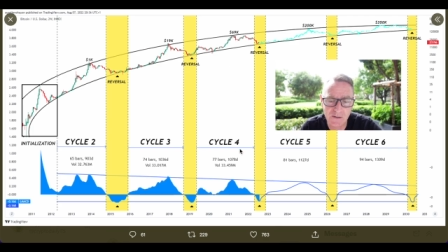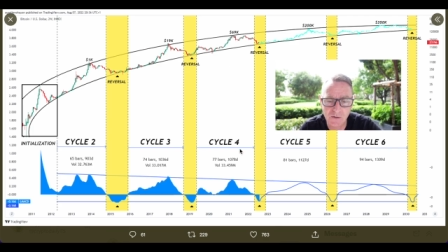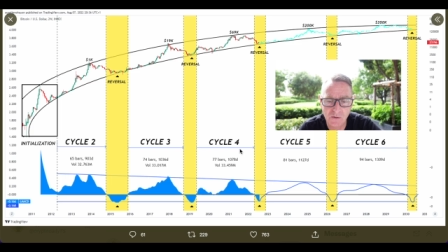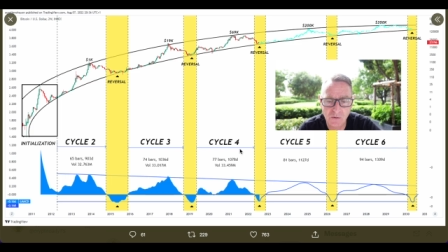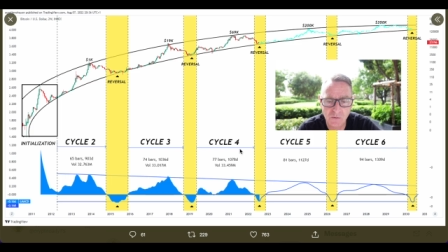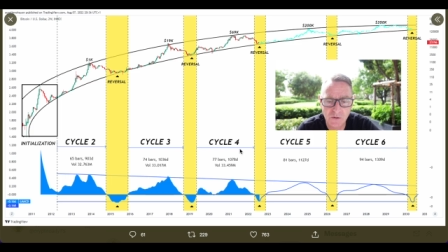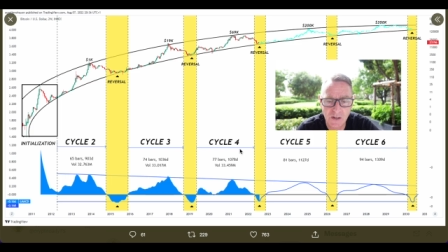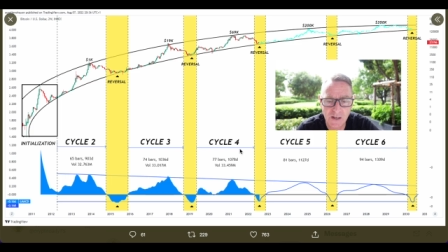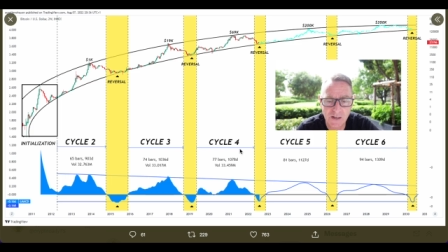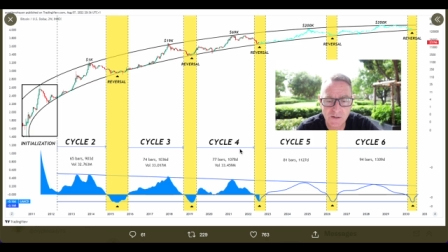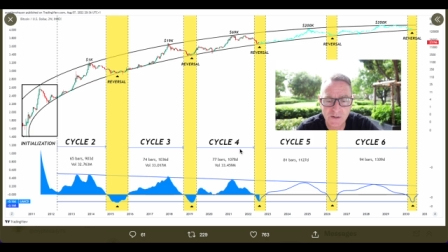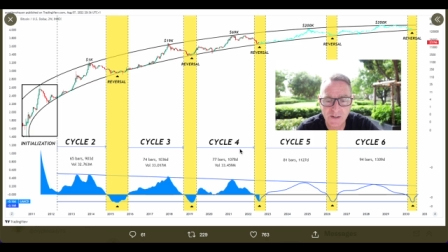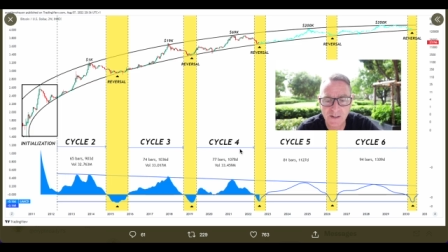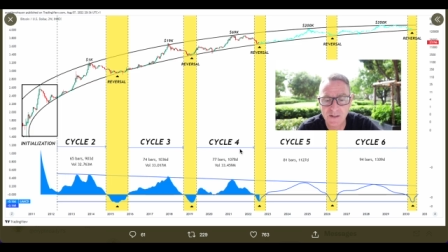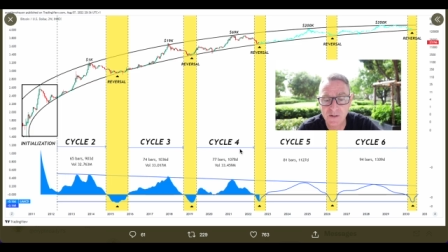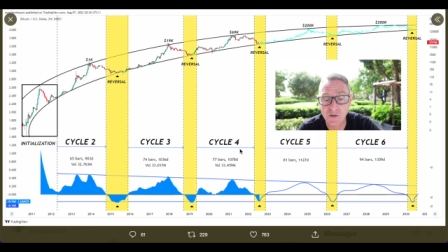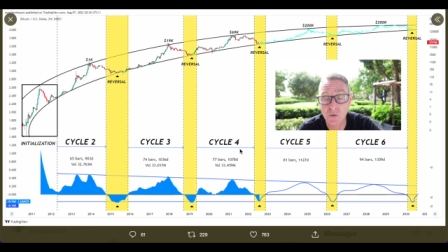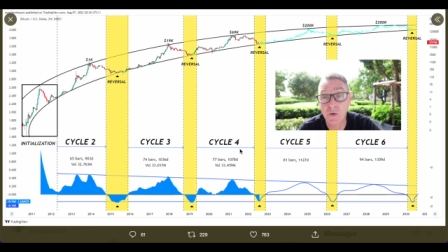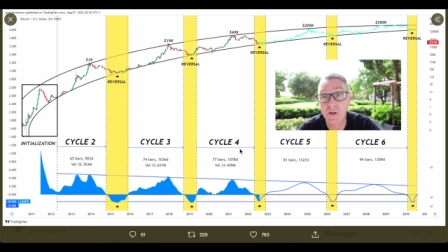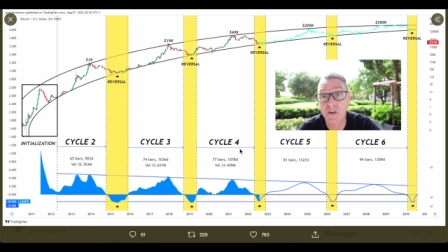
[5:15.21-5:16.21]
to
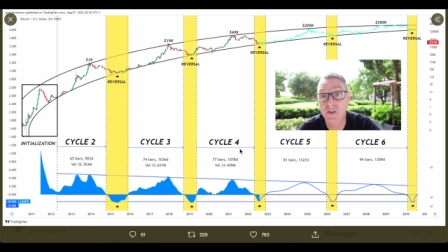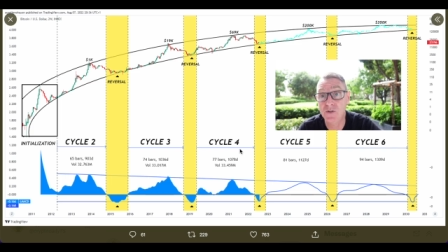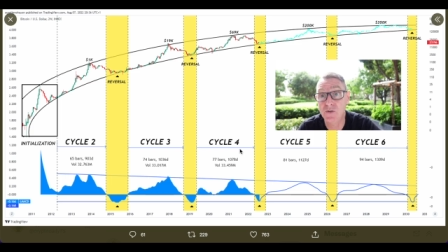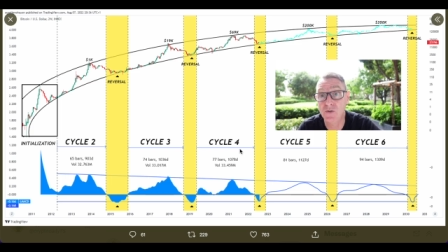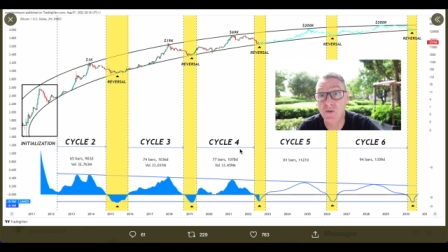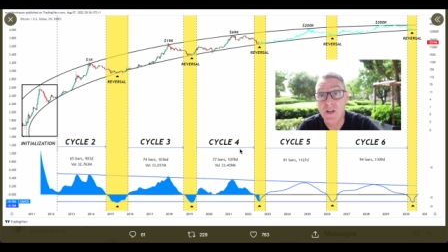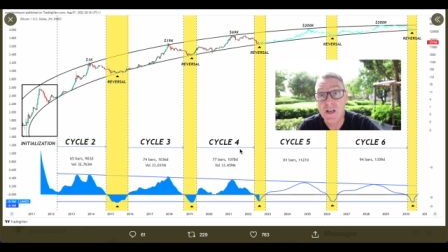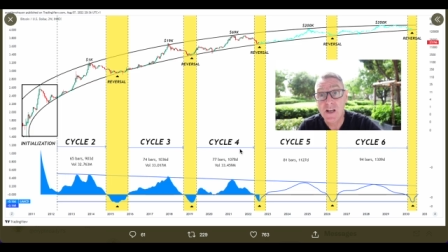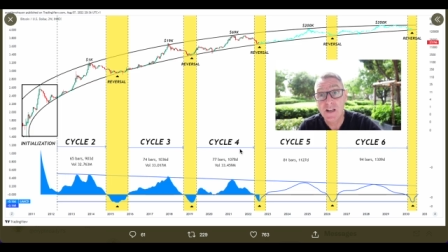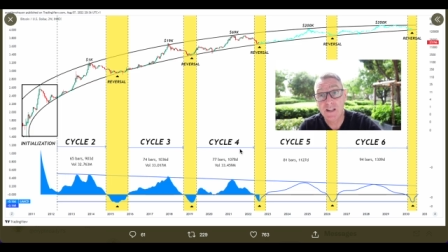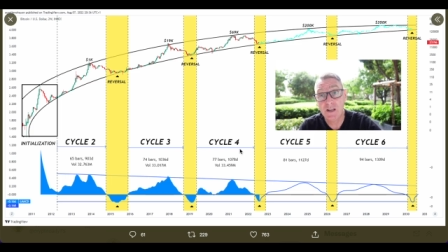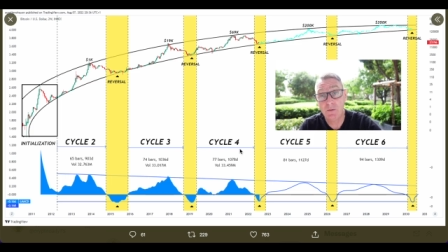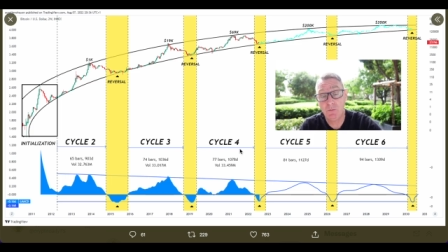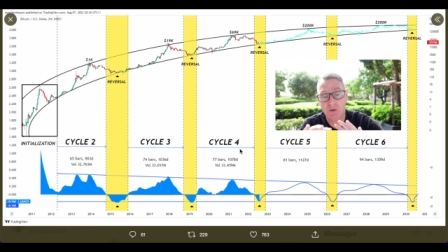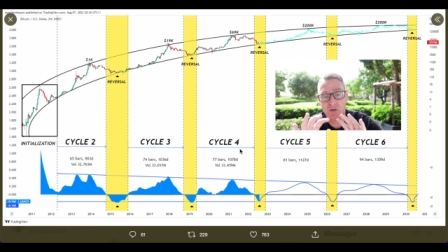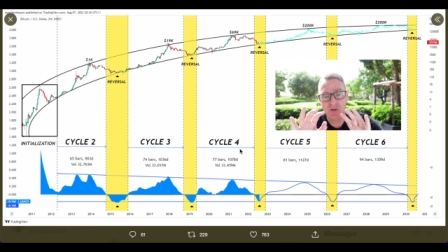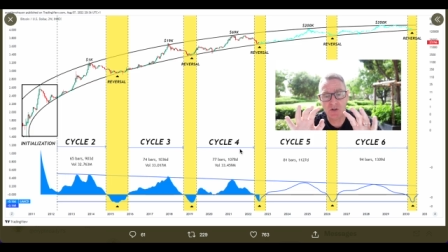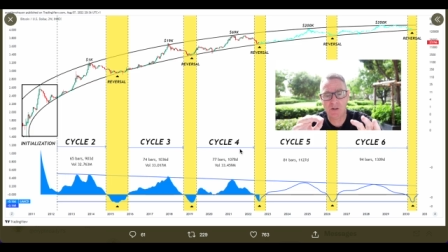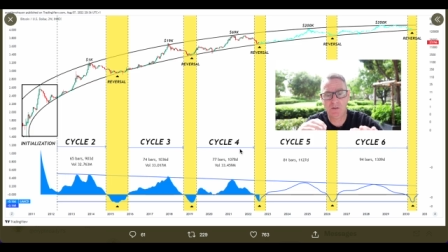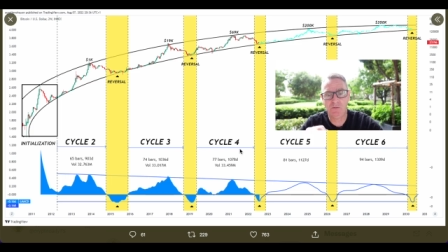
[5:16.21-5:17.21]
2022 that
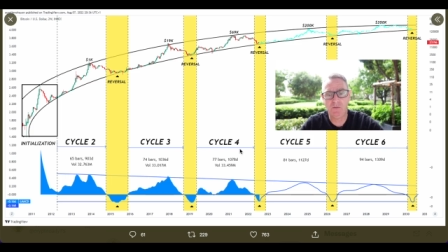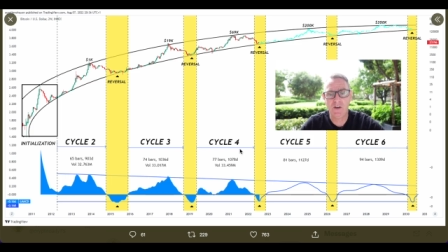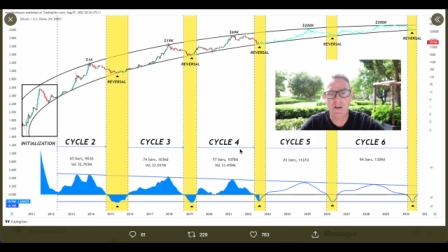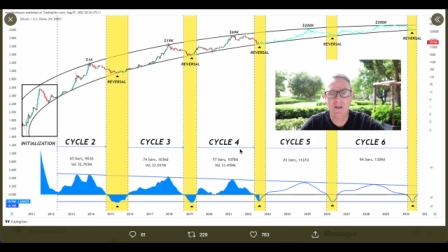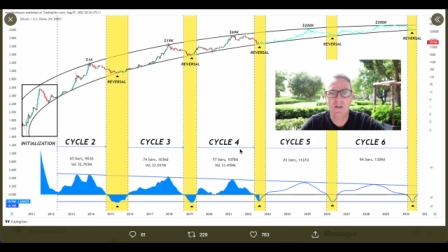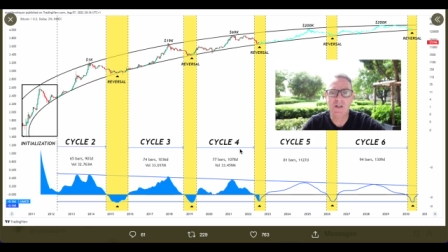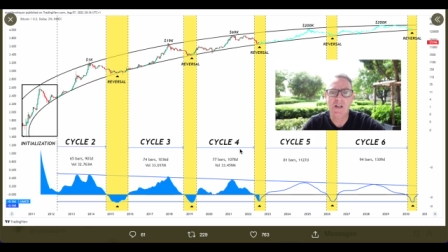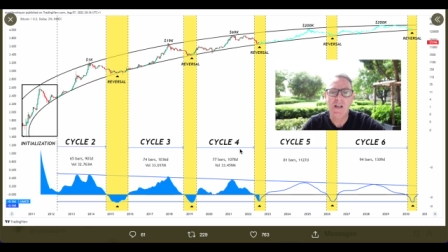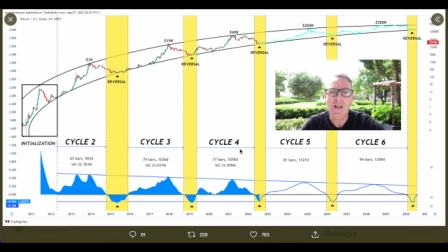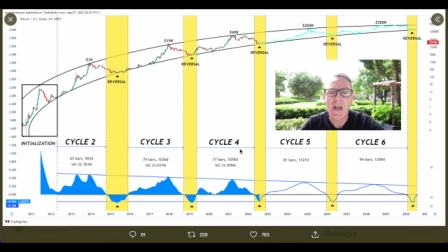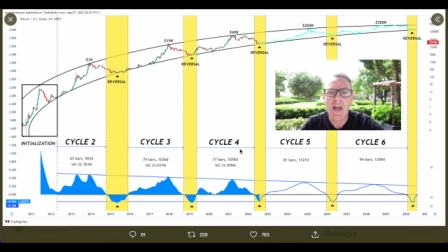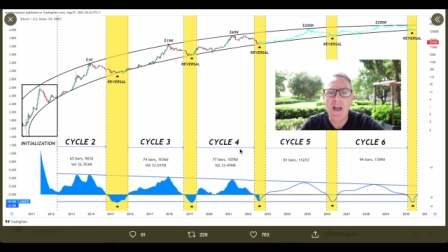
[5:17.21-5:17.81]
we just finished.